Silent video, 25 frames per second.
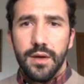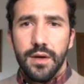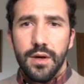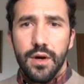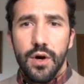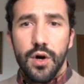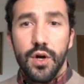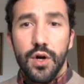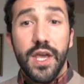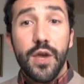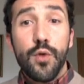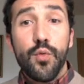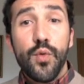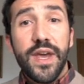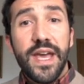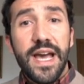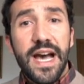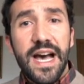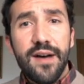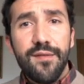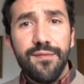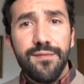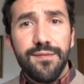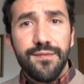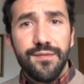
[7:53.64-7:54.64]
Okay, we
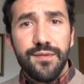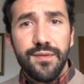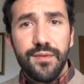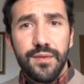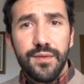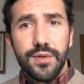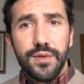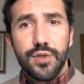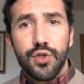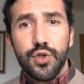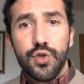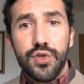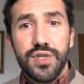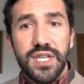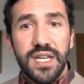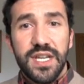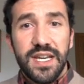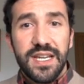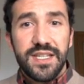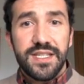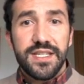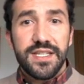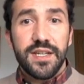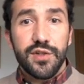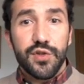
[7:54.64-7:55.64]
have to
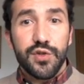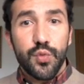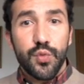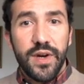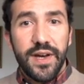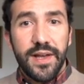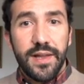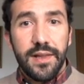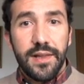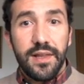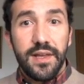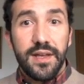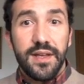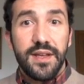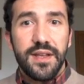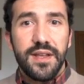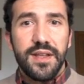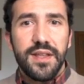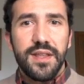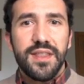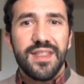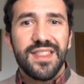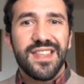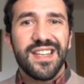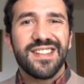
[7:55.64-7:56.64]
change as well
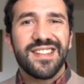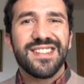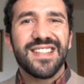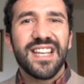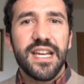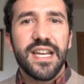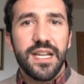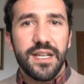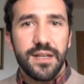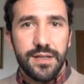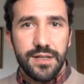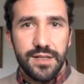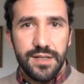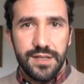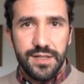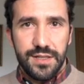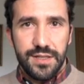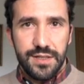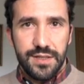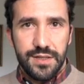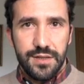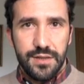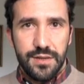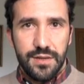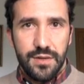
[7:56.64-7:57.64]
the
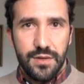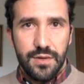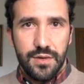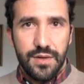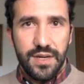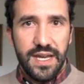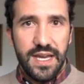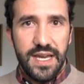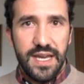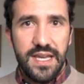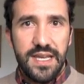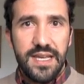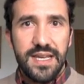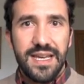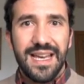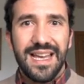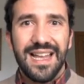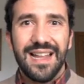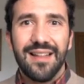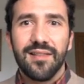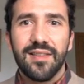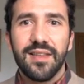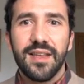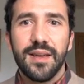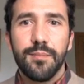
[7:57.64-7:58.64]
tense. Okay,
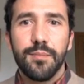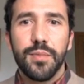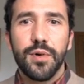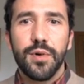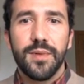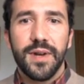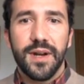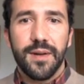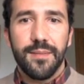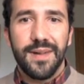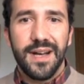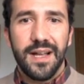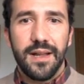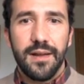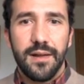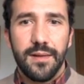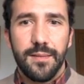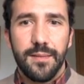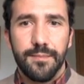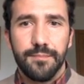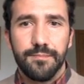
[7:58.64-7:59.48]
el tiempo verbal.